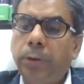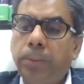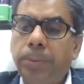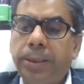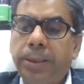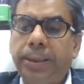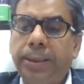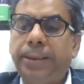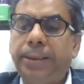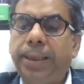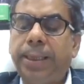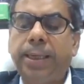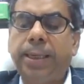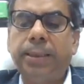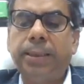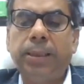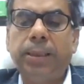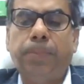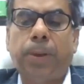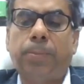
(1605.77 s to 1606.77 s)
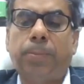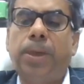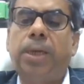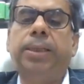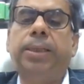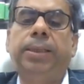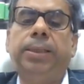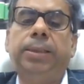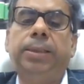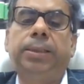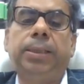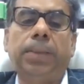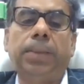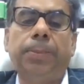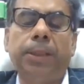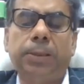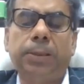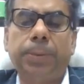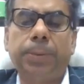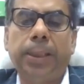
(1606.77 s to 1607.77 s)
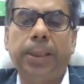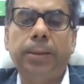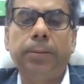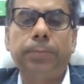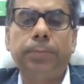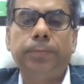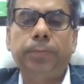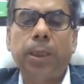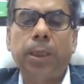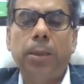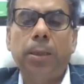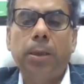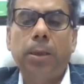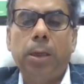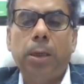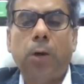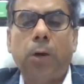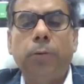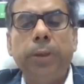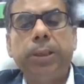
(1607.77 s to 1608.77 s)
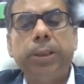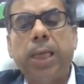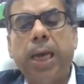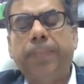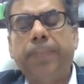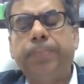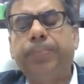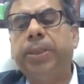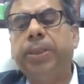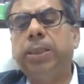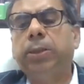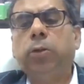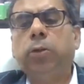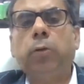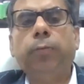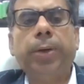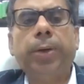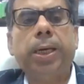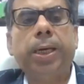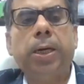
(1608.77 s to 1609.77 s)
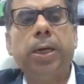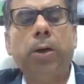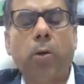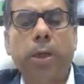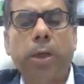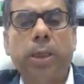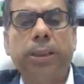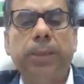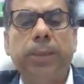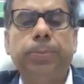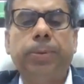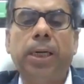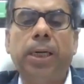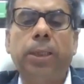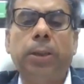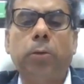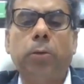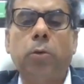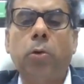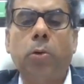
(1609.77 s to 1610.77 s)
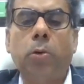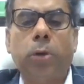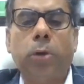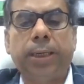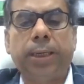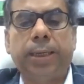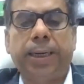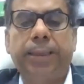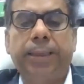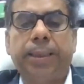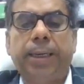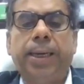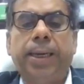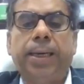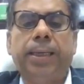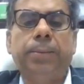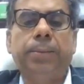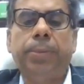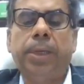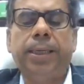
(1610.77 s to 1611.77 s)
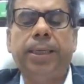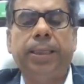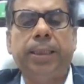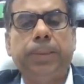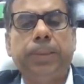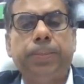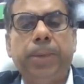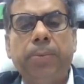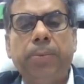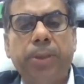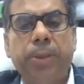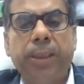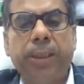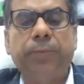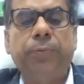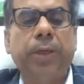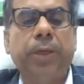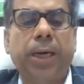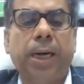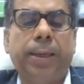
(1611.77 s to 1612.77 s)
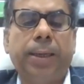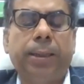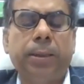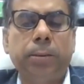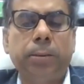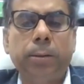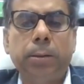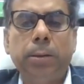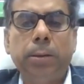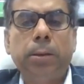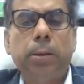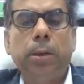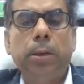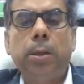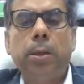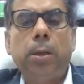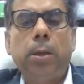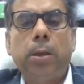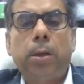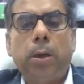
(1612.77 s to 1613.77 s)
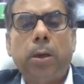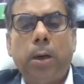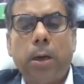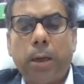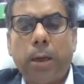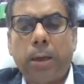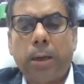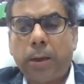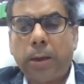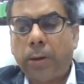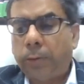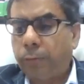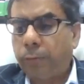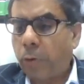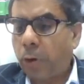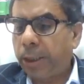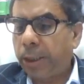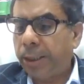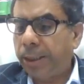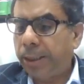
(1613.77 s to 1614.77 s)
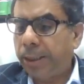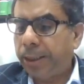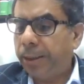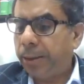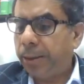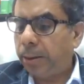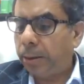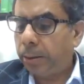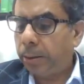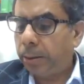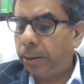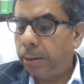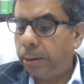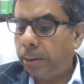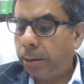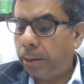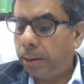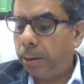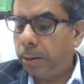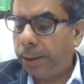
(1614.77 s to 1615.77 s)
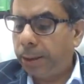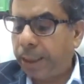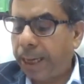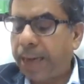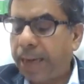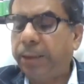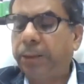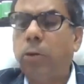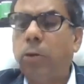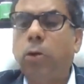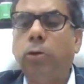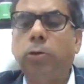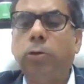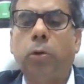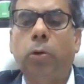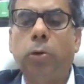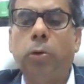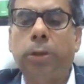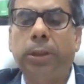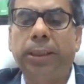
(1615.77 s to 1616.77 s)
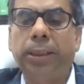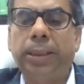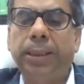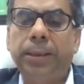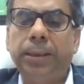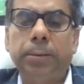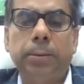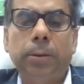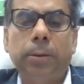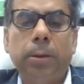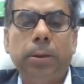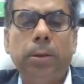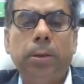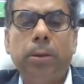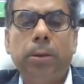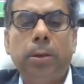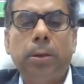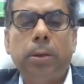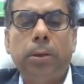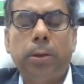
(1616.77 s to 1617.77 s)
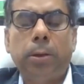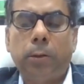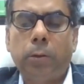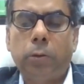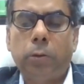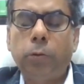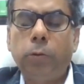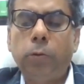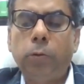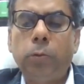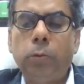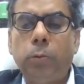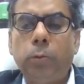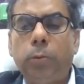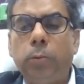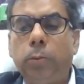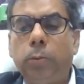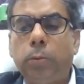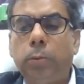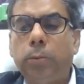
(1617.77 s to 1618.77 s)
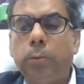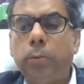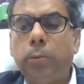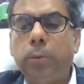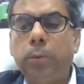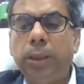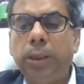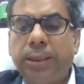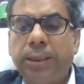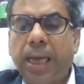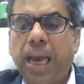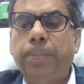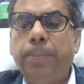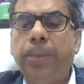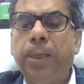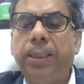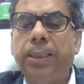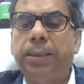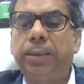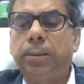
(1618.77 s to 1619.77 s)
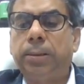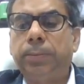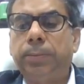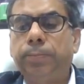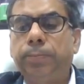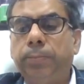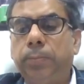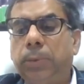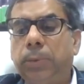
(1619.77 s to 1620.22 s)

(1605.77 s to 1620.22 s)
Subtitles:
will be treated as a permanent establishment. Now, in the absence of a ownership control or a rental agreement, it may be difficult for a tax authority to establish